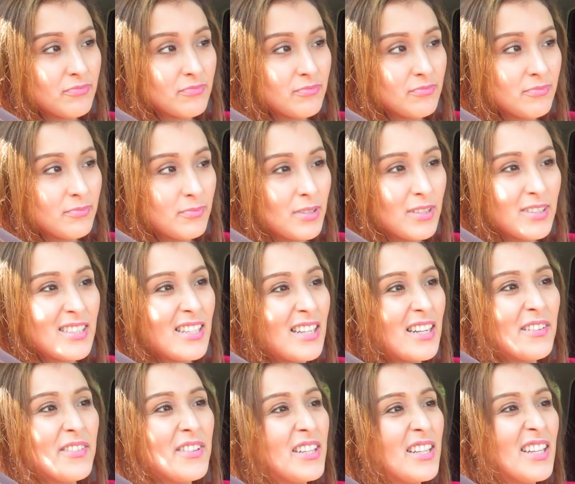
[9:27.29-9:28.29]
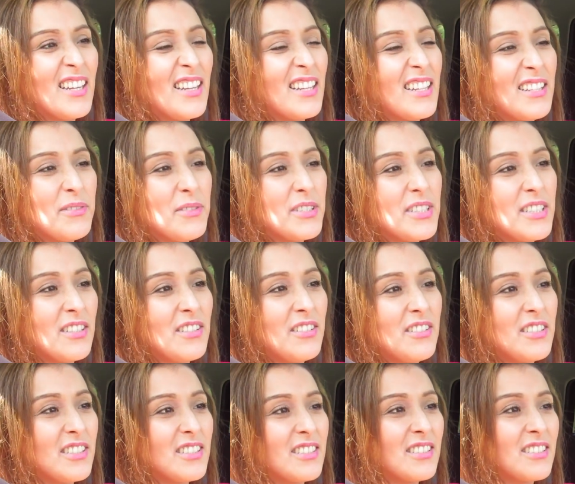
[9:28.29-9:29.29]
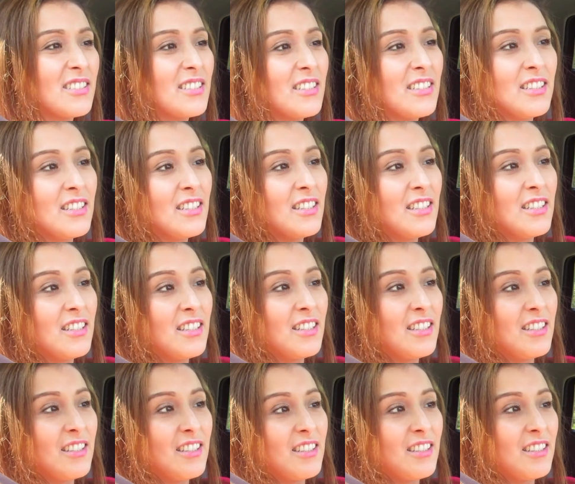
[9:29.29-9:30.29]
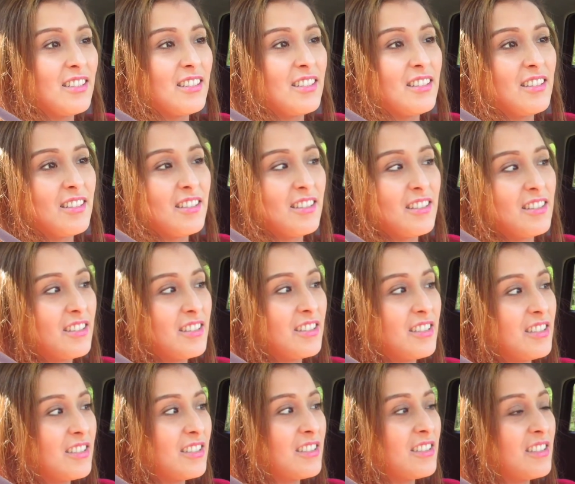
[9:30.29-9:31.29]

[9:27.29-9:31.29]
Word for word: Rooker He's not even, yeah, artist. he wasn't an artist. He was ish, but.